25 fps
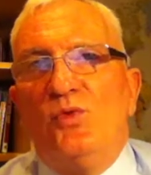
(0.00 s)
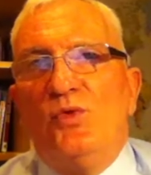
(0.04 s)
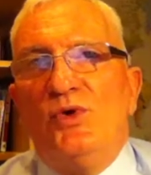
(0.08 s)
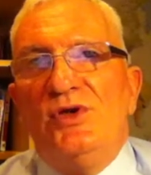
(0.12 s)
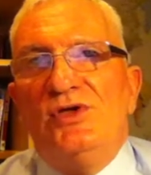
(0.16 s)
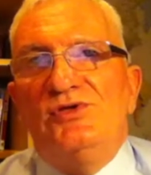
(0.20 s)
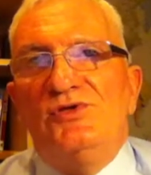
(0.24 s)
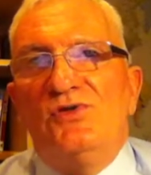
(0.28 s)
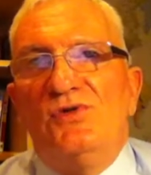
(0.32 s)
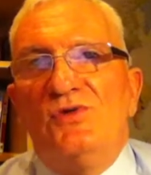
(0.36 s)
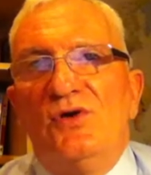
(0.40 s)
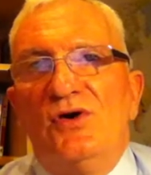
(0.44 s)

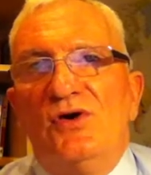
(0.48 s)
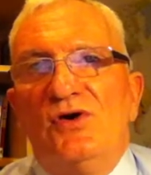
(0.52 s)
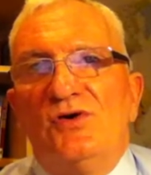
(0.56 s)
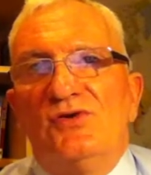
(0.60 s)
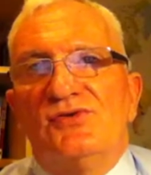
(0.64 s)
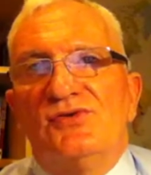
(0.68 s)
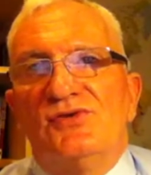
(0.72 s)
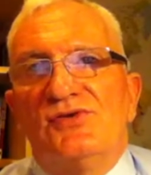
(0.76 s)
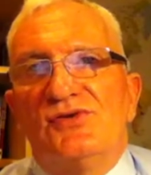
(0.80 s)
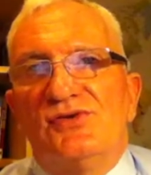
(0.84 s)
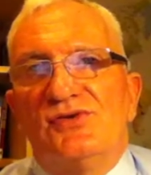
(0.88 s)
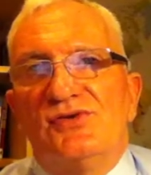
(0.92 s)
We do
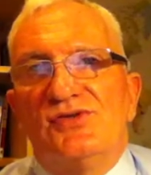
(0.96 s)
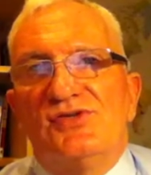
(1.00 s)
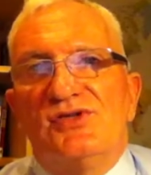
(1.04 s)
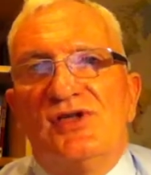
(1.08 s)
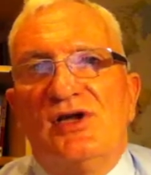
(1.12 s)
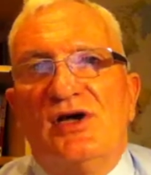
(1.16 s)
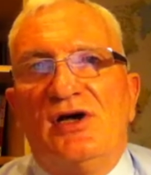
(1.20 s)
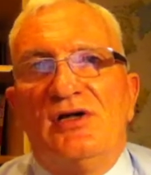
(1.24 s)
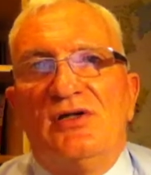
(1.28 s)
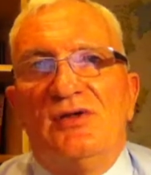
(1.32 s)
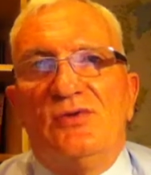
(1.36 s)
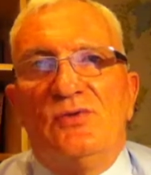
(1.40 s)
not
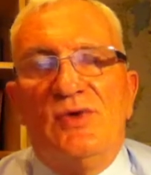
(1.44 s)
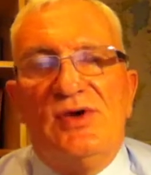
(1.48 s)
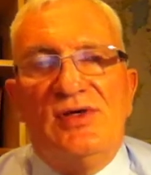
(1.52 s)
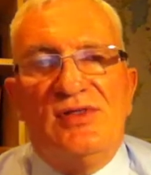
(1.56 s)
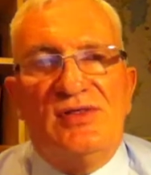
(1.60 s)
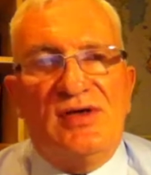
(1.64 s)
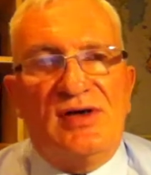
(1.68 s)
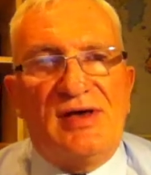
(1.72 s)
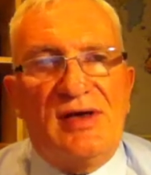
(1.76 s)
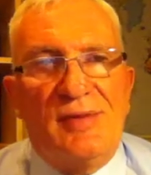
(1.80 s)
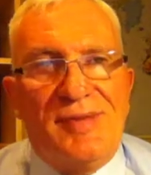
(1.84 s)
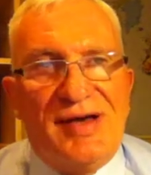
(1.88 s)
start
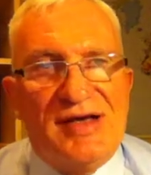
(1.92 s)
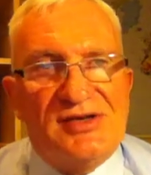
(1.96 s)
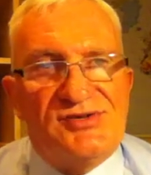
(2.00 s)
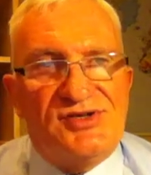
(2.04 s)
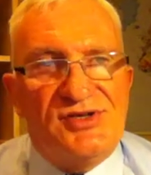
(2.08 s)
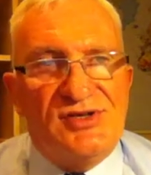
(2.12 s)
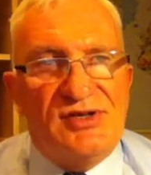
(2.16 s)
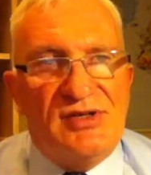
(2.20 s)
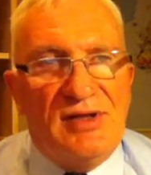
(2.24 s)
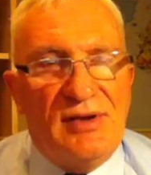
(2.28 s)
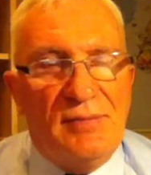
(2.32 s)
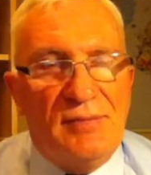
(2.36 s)
with a
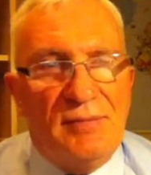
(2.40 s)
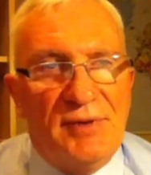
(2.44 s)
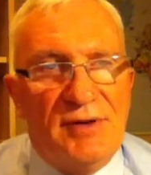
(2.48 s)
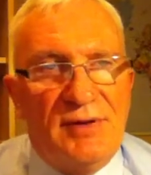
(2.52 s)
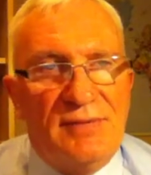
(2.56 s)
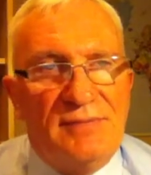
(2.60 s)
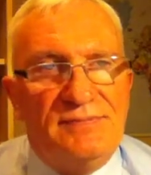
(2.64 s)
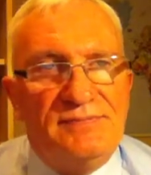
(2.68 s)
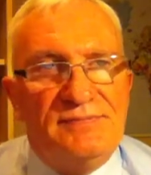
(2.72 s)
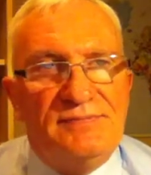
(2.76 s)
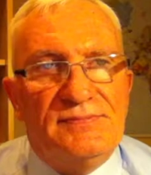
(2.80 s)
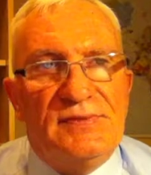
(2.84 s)
capacity number
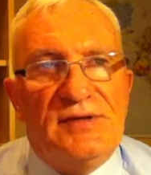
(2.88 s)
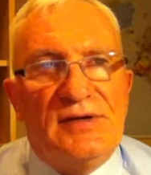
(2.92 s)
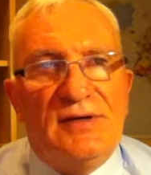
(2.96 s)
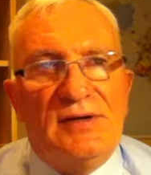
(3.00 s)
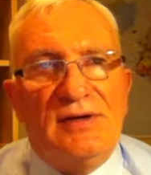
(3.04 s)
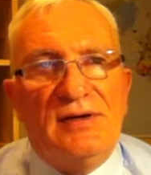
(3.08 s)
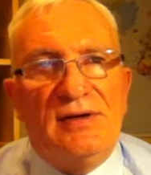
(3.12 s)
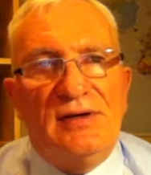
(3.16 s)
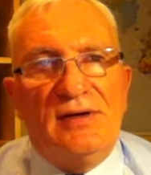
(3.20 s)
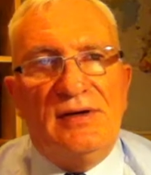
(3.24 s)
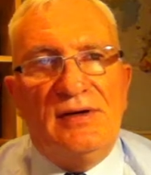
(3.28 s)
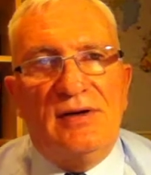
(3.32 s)

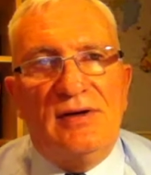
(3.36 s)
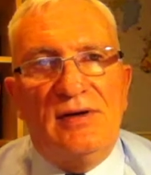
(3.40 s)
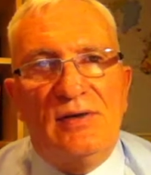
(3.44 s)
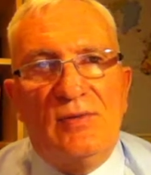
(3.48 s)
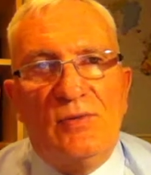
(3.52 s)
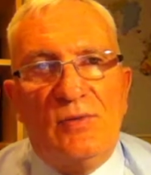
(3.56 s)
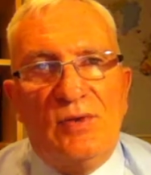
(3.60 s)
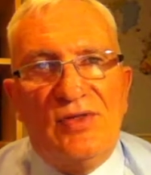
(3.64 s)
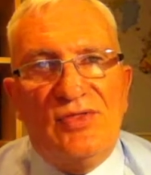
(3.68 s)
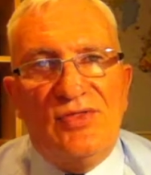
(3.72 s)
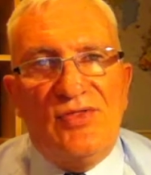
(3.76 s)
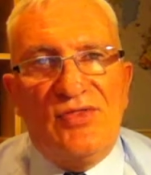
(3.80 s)

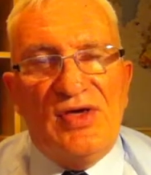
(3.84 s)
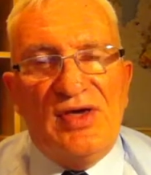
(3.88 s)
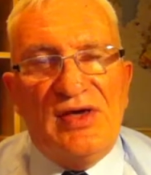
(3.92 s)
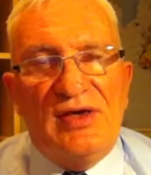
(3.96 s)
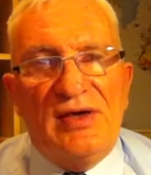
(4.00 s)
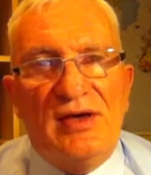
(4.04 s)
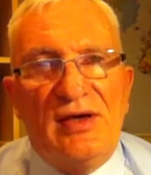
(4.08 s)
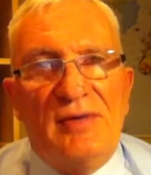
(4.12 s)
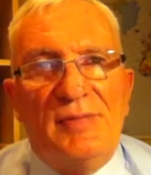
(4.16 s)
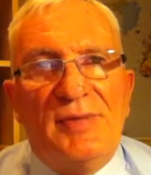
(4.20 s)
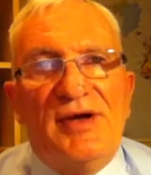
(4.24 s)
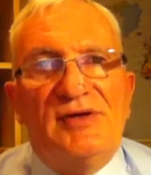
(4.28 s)
when
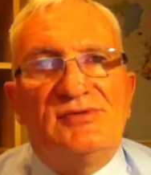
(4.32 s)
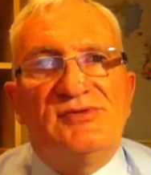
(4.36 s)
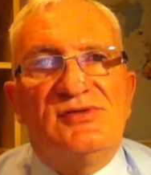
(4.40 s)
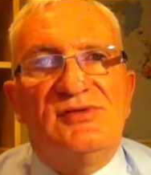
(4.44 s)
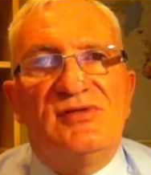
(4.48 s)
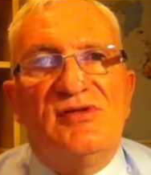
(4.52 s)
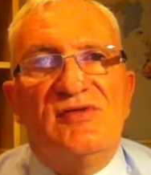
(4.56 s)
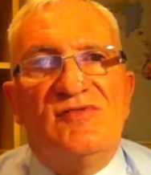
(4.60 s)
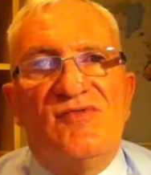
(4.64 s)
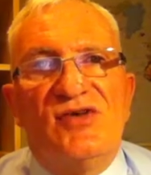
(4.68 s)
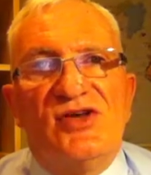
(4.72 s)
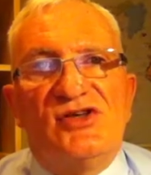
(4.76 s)
thinking about
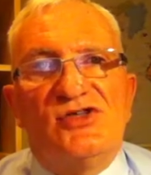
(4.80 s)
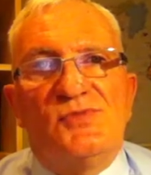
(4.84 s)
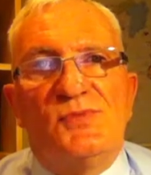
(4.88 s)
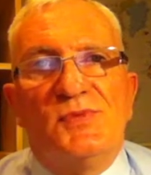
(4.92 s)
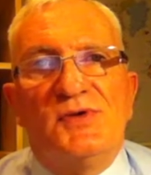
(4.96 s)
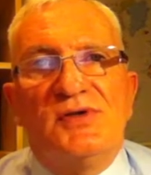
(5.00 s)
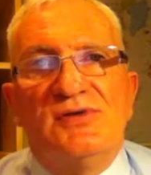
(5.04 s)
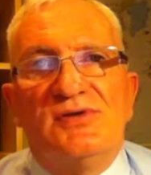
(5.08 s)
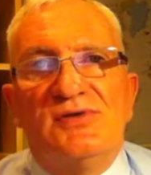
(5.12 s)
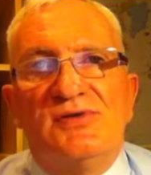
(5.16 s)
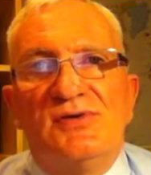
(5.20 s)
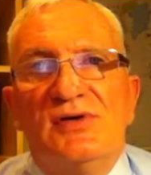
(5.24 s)
an
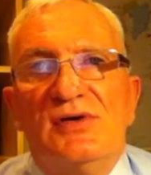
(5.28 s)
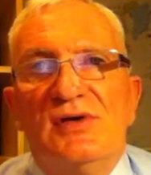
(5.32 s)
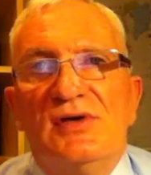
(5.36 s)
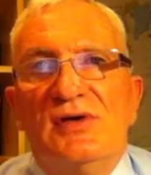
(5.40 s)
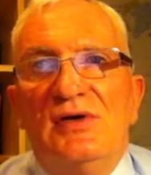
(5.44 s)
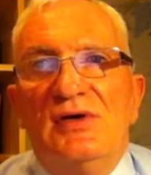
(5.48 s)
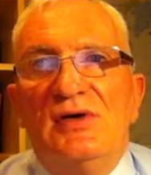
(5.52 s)
investment.